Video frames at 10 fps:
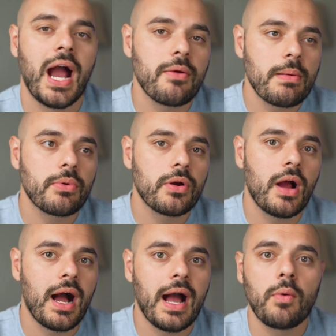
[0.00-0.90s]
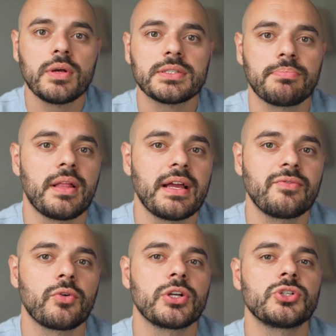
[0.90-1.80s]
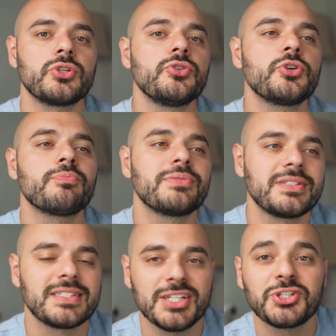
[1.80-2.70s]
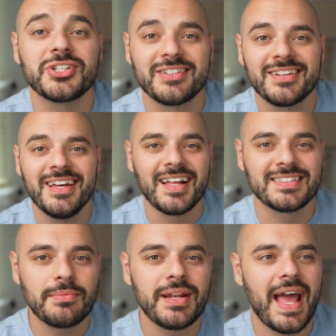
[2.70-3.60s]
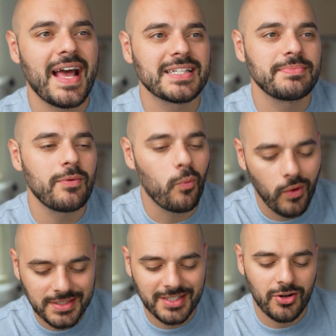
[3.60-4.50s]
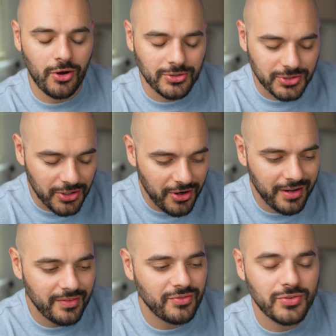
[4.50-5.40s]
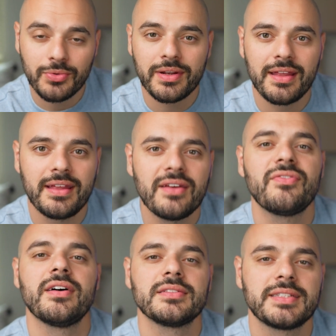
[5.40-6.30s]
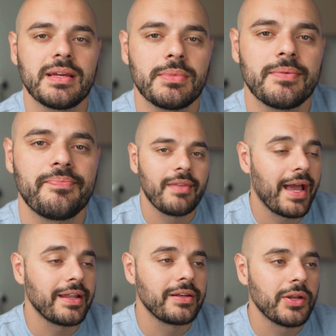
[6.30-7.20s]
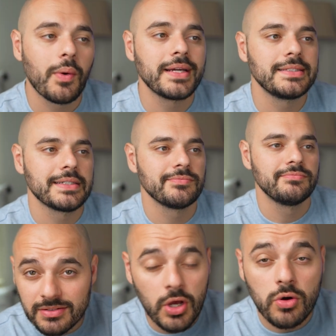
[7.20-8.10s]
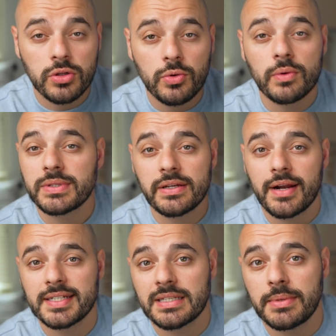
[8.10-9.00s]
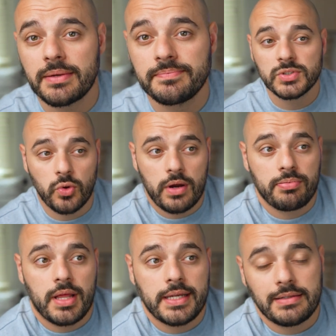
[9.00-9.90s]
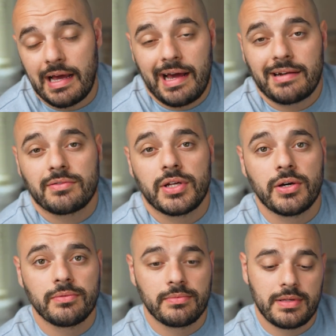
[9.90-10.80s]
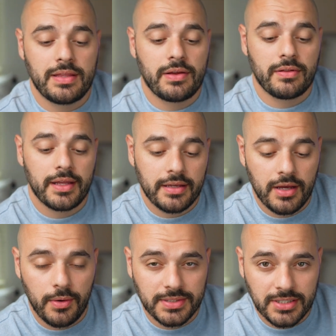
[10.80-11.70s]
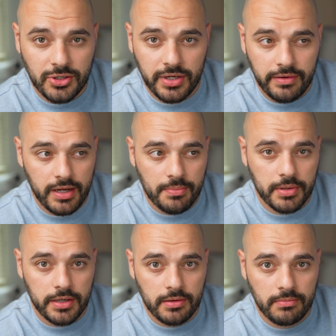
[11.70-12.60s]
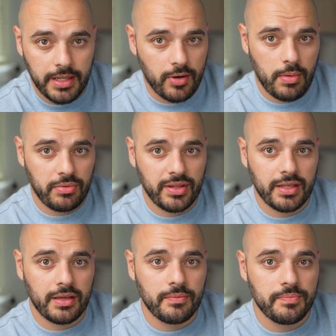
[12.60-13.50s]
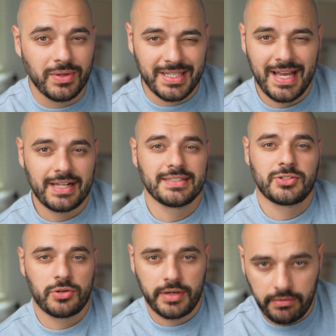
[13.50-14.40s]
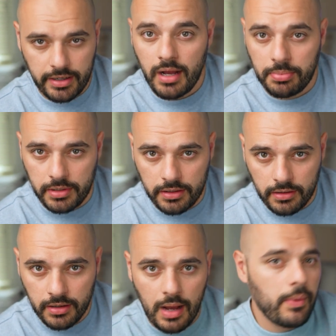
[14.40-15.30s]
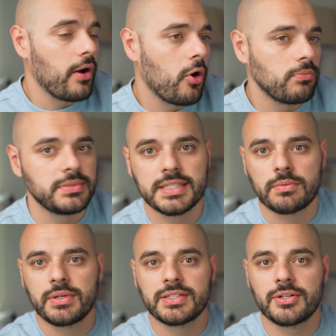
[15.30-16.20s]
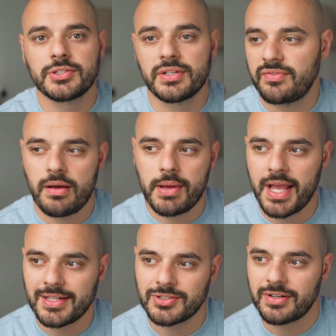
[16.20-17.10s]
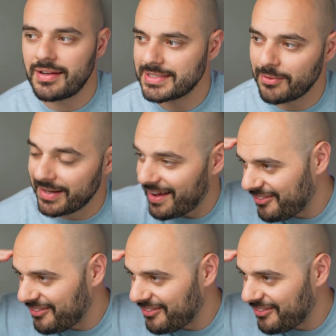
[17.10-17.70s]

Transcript: I remember I was applying for a junior position and someone asked me what's an alternative to an if else statement. I had no idea, no clue on what they were asking me. So I replied, I don't know. And they were like, oh, it's a ternary operator. And I remember thinking, what the heck is a ternary operator? I went home, did some research, and found my answer. And I was like, well, now I